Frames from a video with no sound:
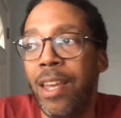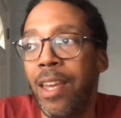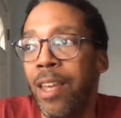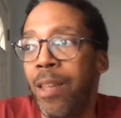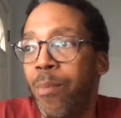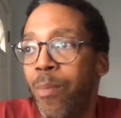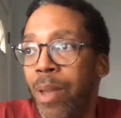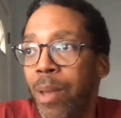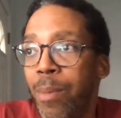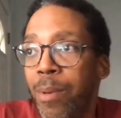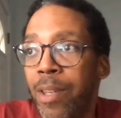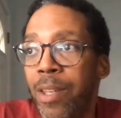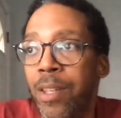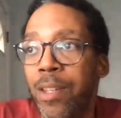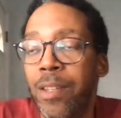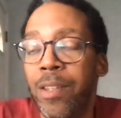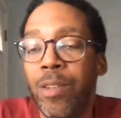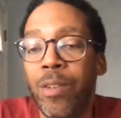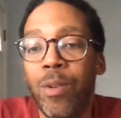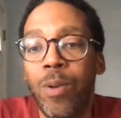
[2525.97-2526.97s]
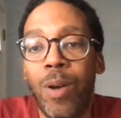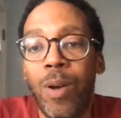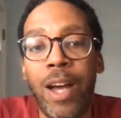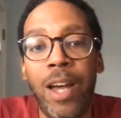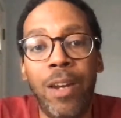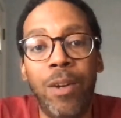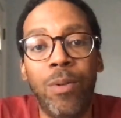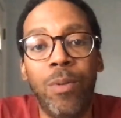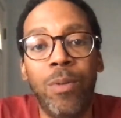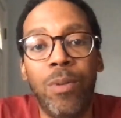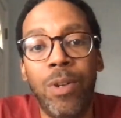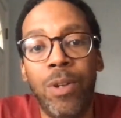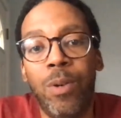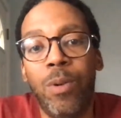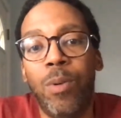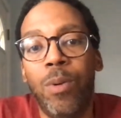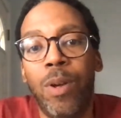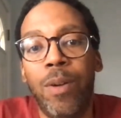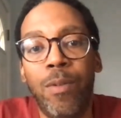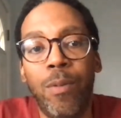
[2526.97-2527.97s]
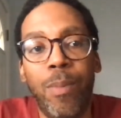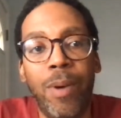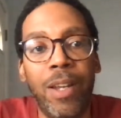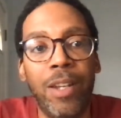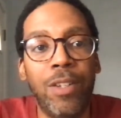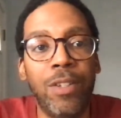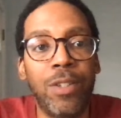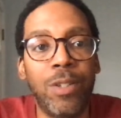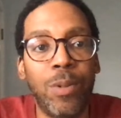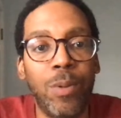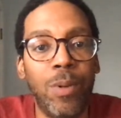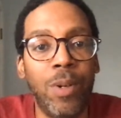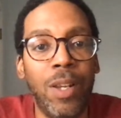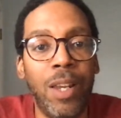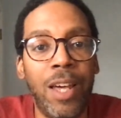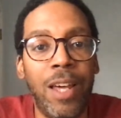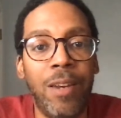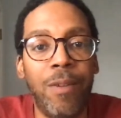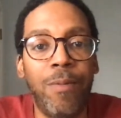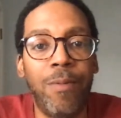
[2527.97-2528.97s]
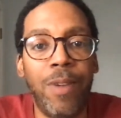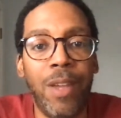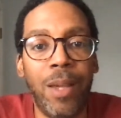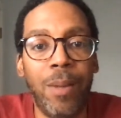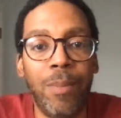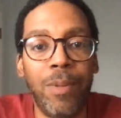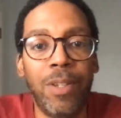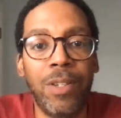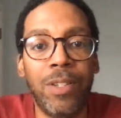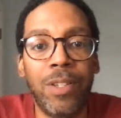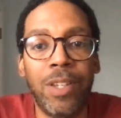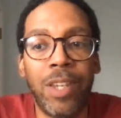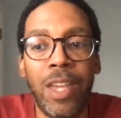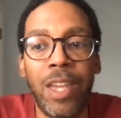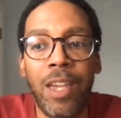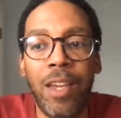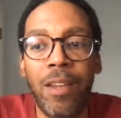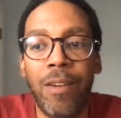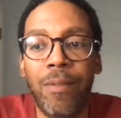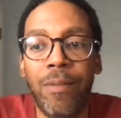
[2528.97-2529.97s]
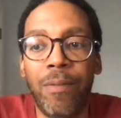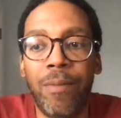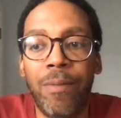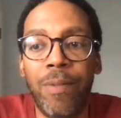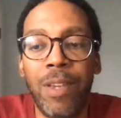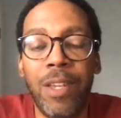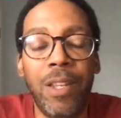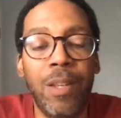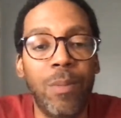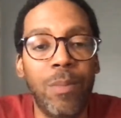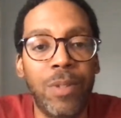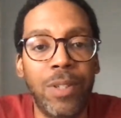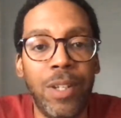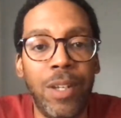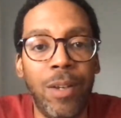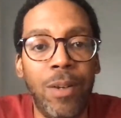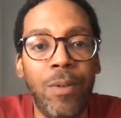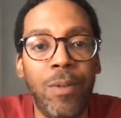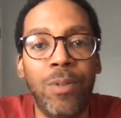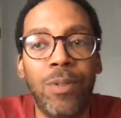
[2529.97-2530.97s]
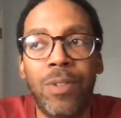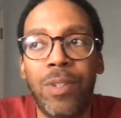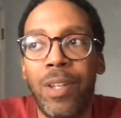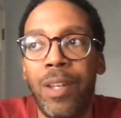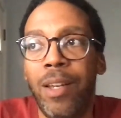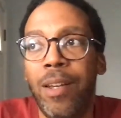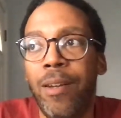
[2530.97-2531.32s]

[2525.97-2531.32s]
And maybe, I don't know everybody's story. A lot of families can't feed themselves,